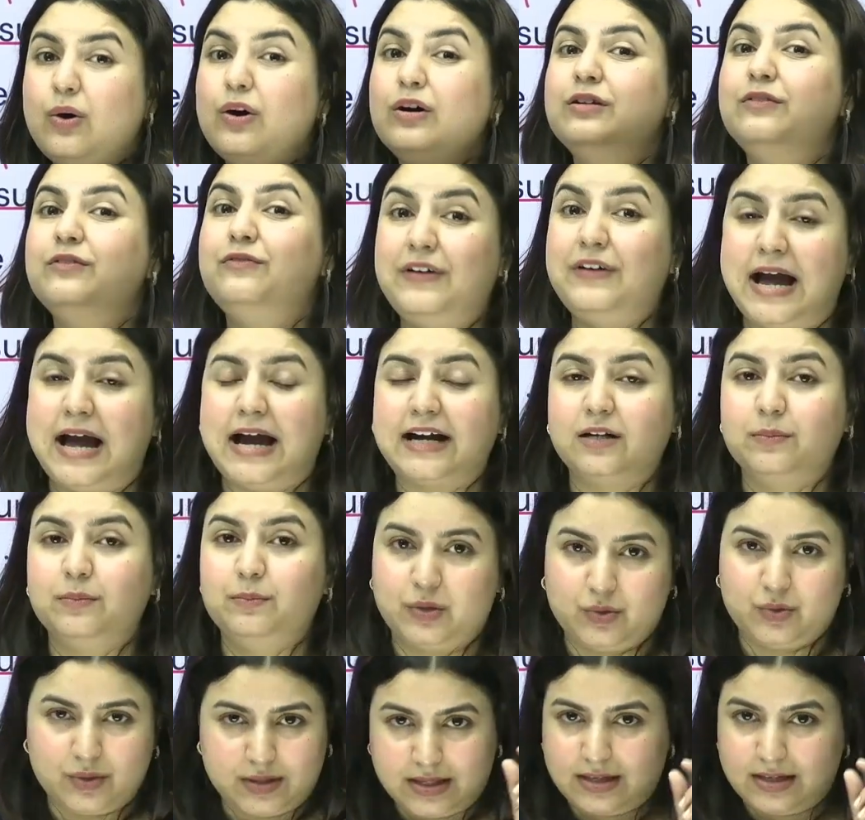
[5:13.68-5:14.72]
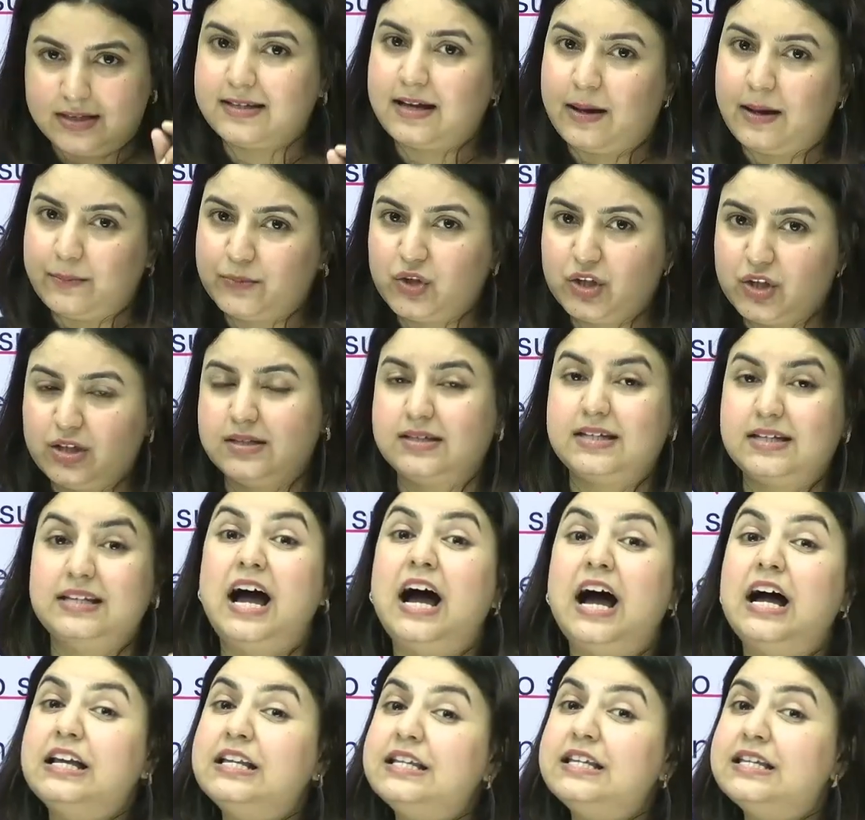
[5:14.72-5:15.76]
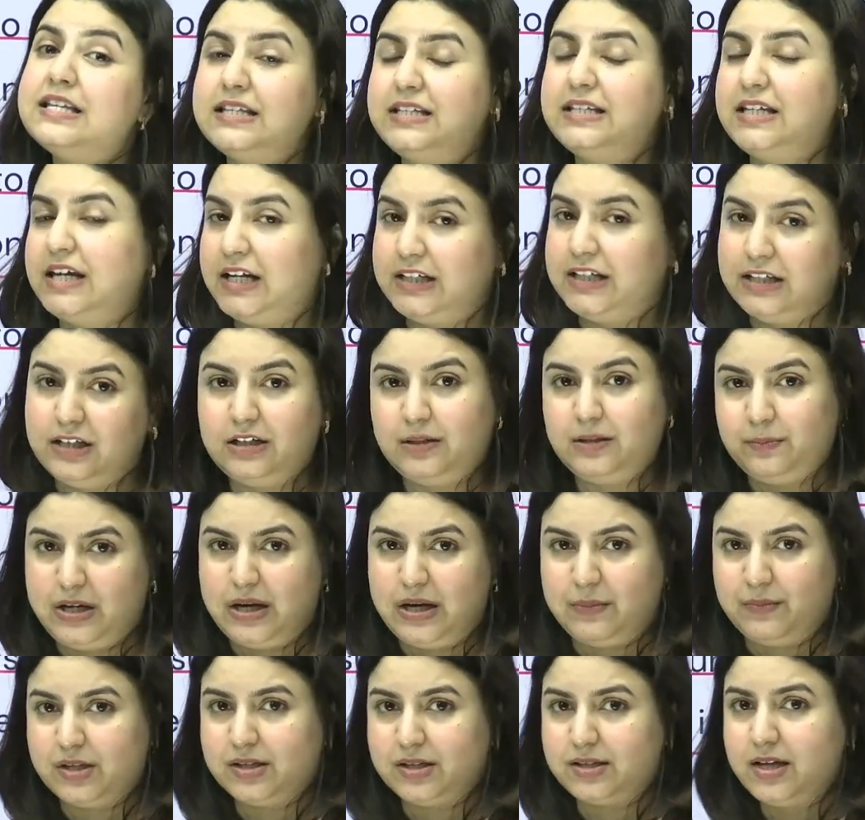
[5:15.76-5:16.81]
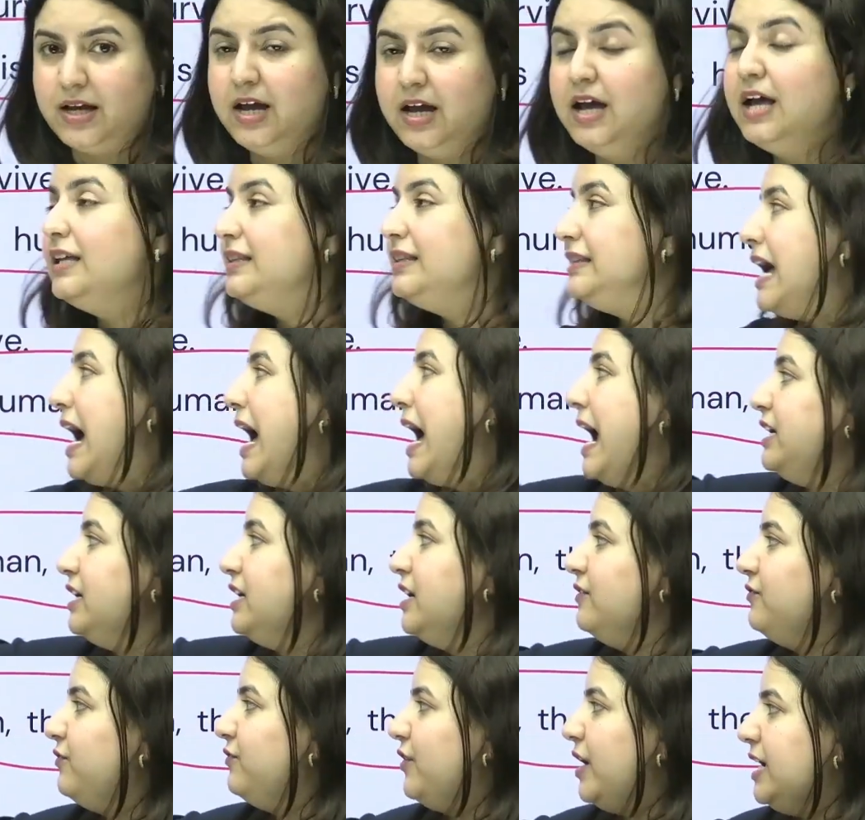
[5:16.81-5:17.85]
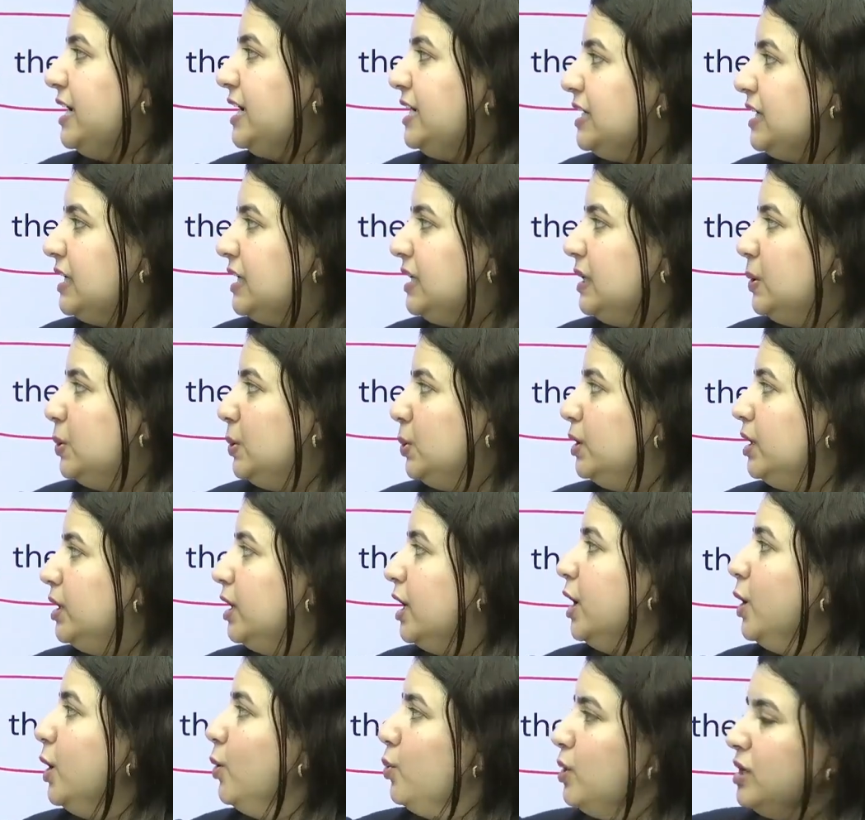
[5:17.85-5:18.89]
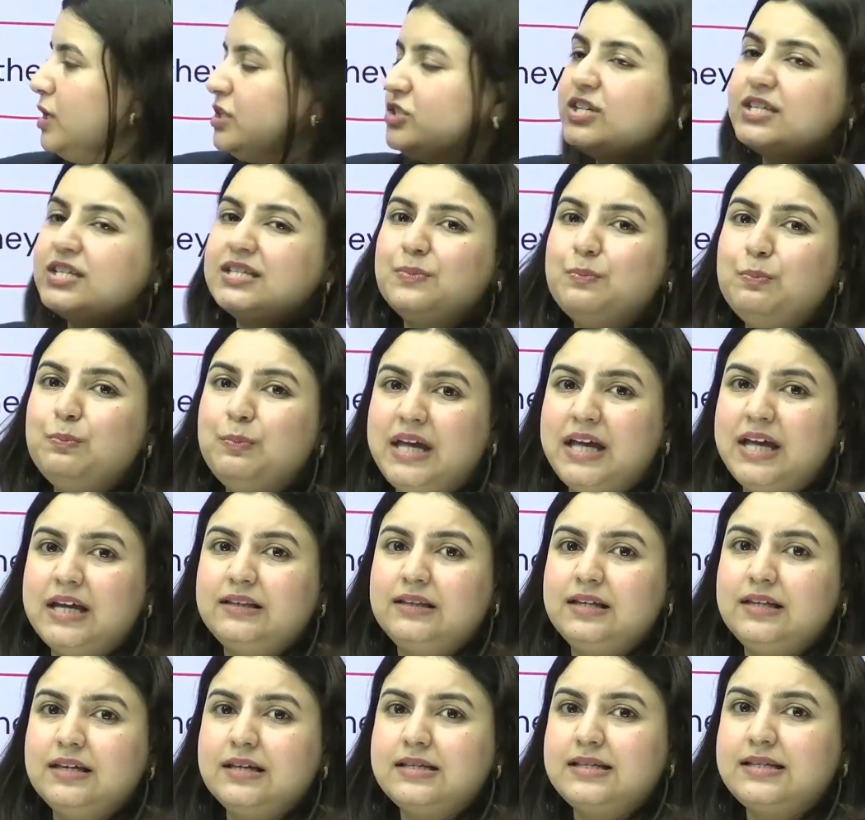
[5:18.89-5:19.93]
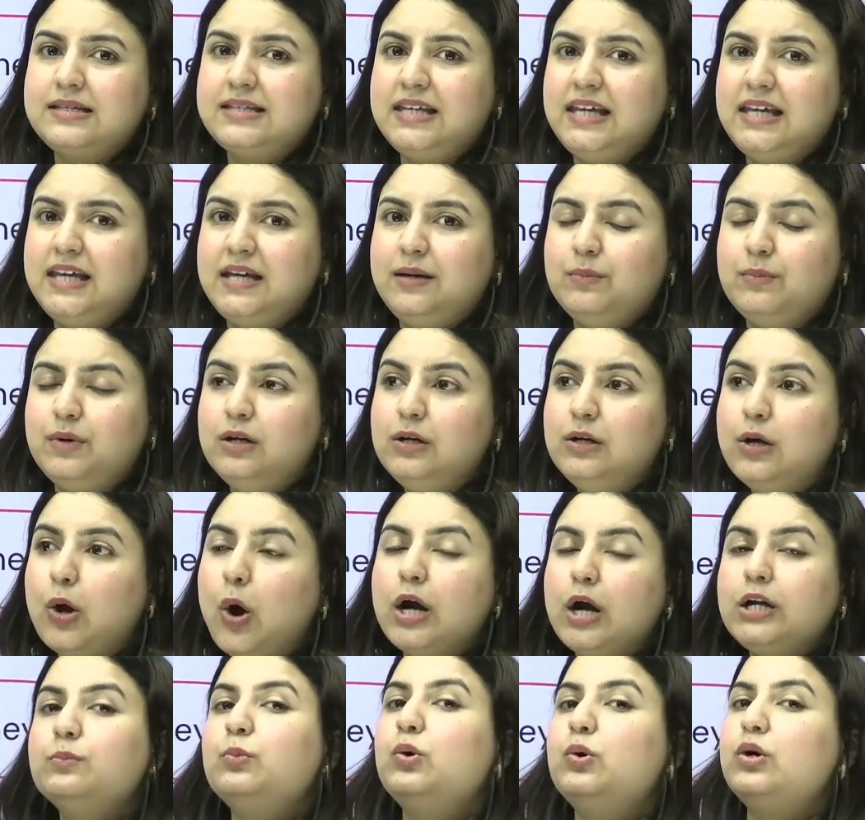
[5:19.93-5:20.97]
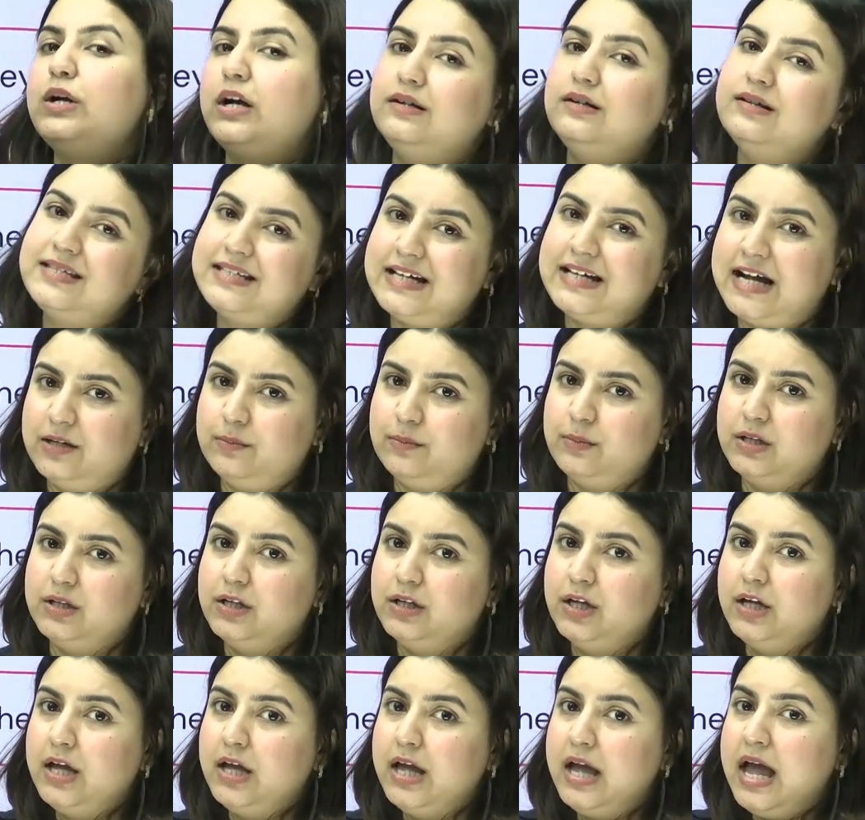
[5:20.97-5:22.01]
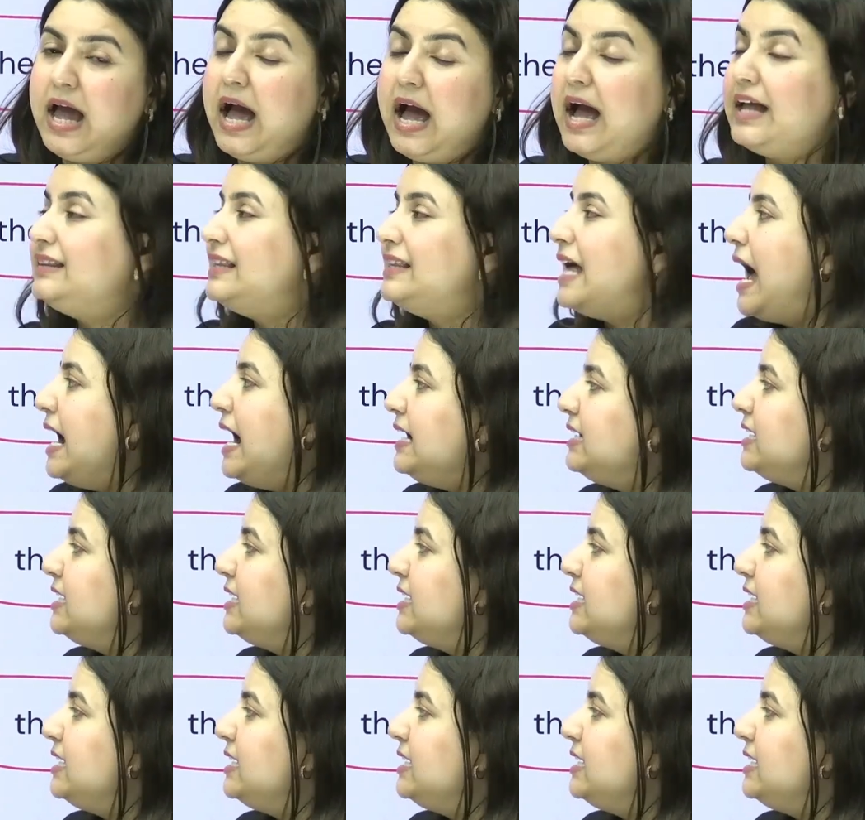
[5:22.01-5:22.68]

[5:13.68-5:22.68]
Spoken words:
or a fact? Because an assumption is an unstated premise that, if I include, will just make this seem a lot more understandable. And that